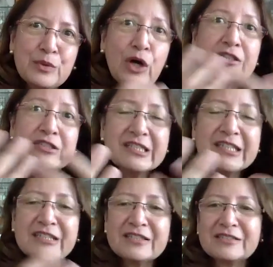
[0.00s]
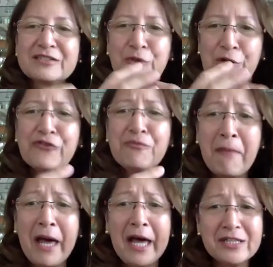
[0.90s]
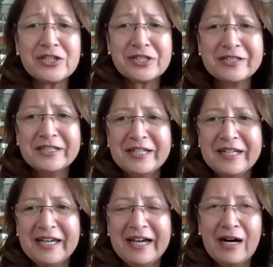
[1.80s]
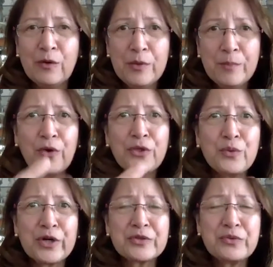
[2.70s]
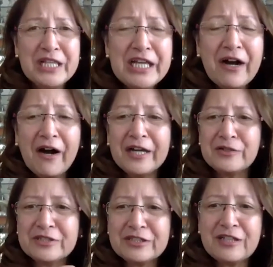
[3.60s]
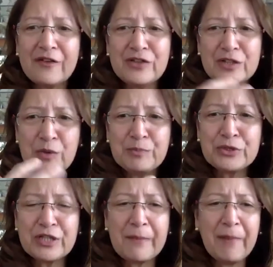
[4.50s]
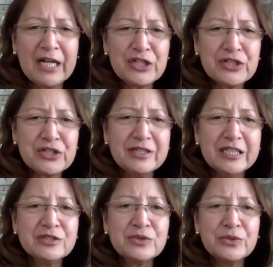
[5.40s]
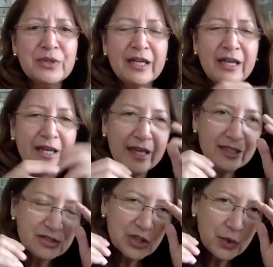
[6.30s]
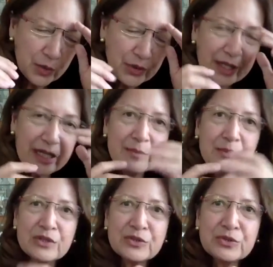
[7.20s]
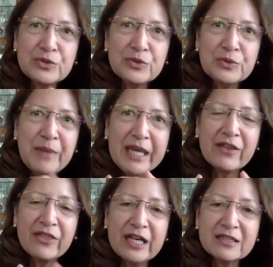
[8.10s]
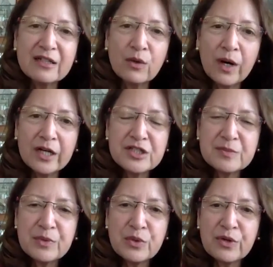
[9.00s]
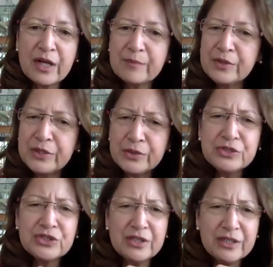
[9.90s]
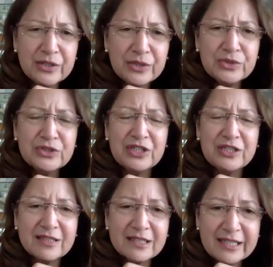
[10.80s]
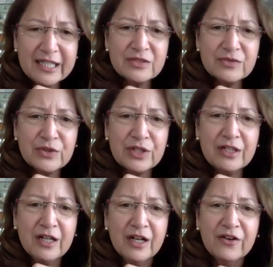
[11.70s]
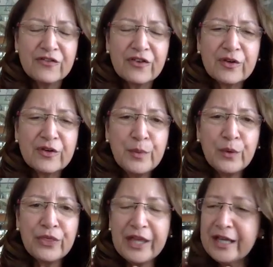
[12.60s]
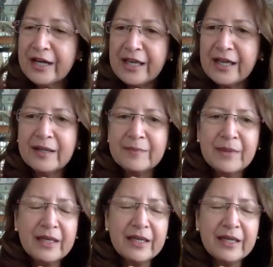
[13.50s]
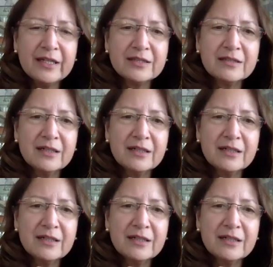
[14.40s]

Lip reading: processes sort of matched. We both worked really hard on stuff that we put our passion into. And so we were able to make that awards program hugely, hugely successful for both AIM and